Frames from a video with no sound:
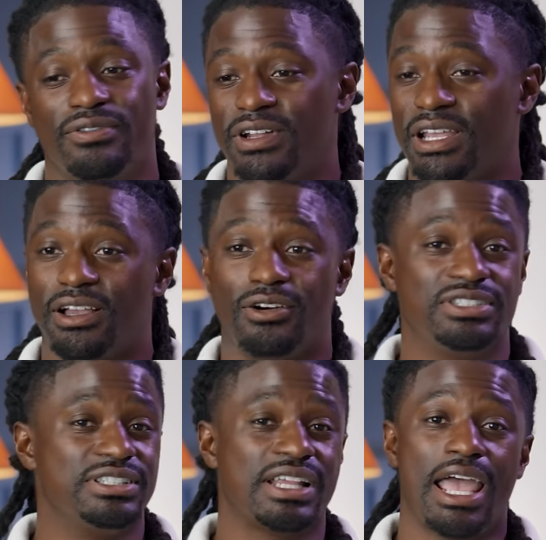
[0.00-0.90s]
before they go
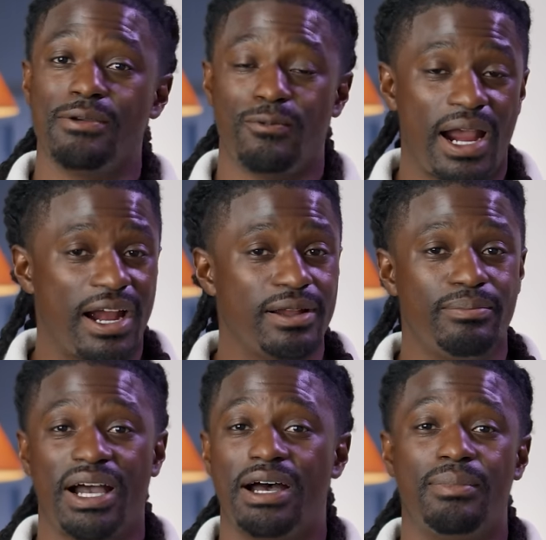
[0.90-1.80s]
just eight wire
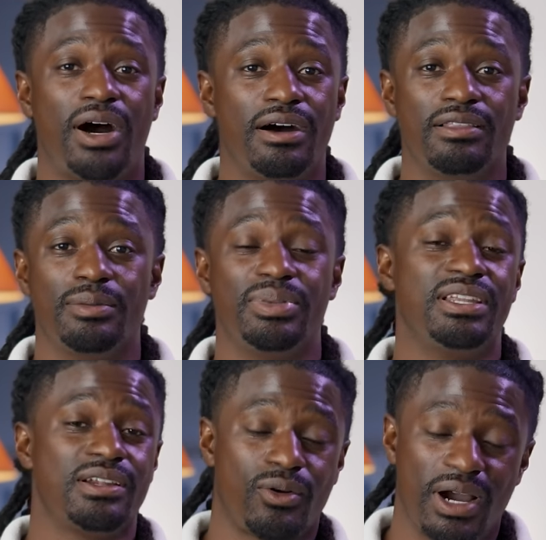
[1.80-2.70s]
and buy them all up and
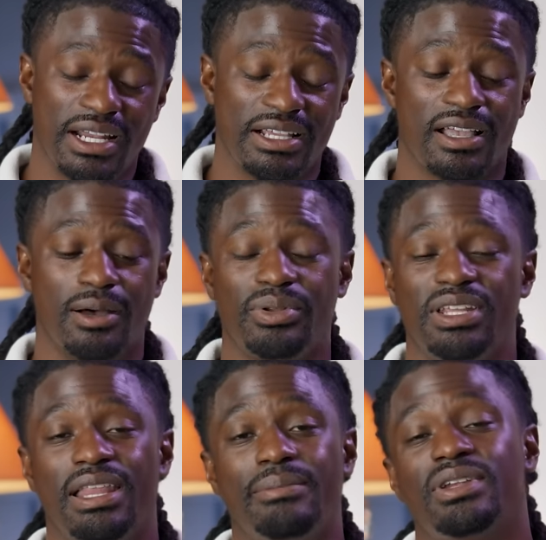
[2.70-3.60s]
then acquire that
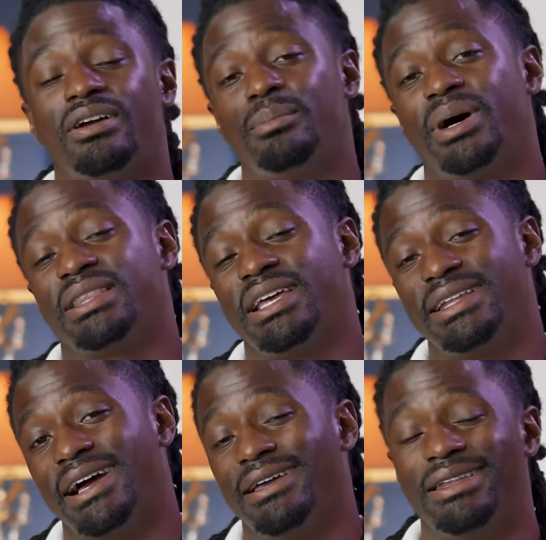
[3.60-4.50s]
company, let me know about that
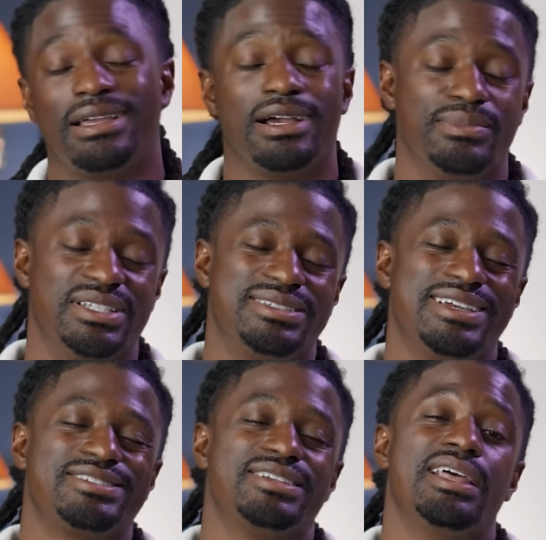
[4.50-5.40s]
down in the comment
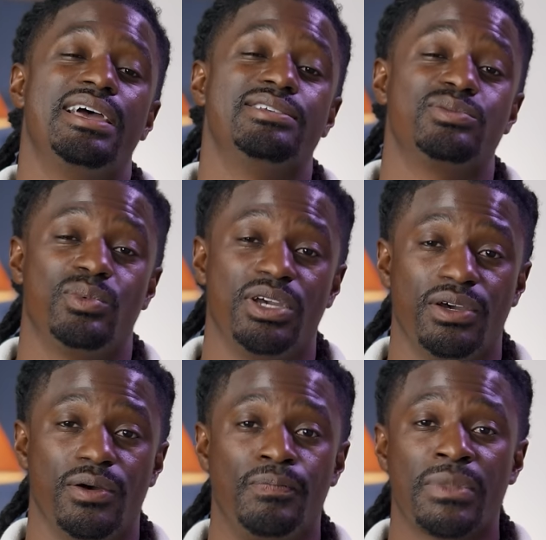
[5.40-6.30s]
section as
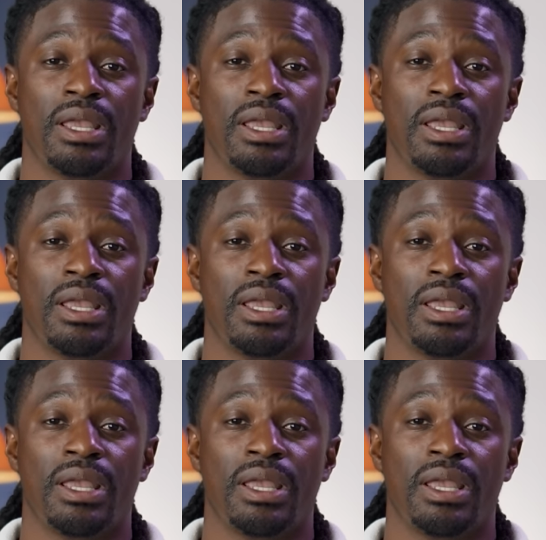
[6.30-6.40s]
well.